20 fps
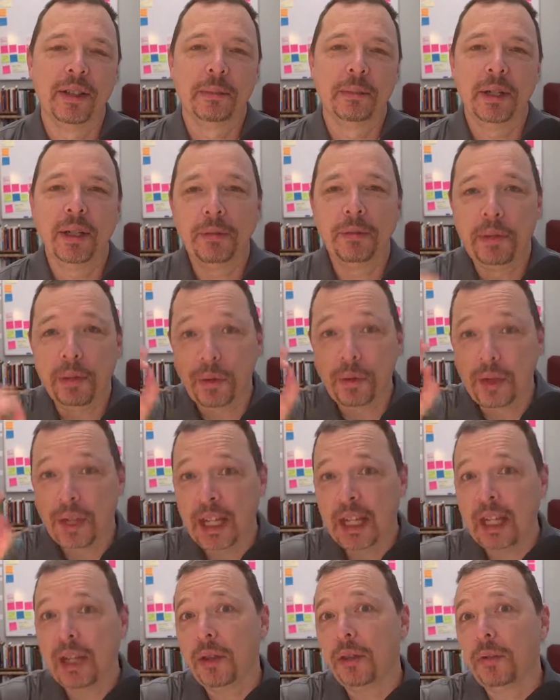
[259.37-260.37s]
But if you
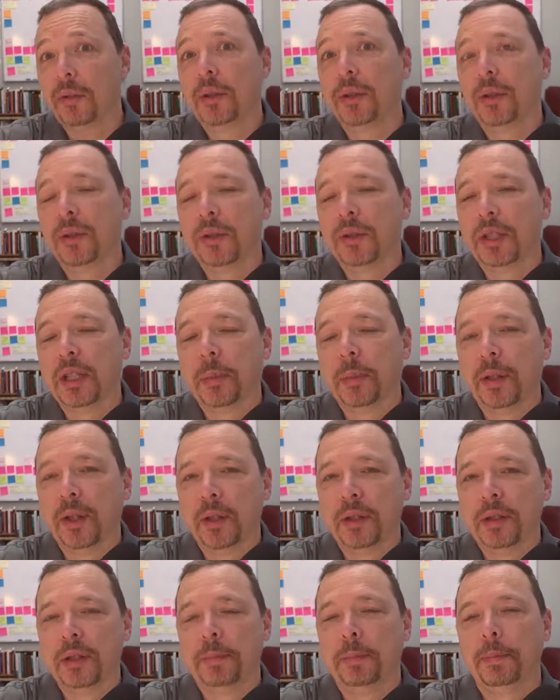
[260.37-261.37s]
think through some of
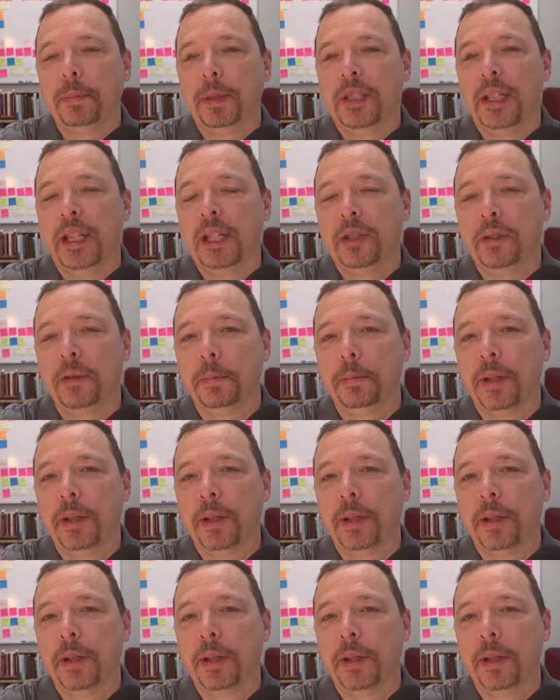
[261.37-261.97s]
those potential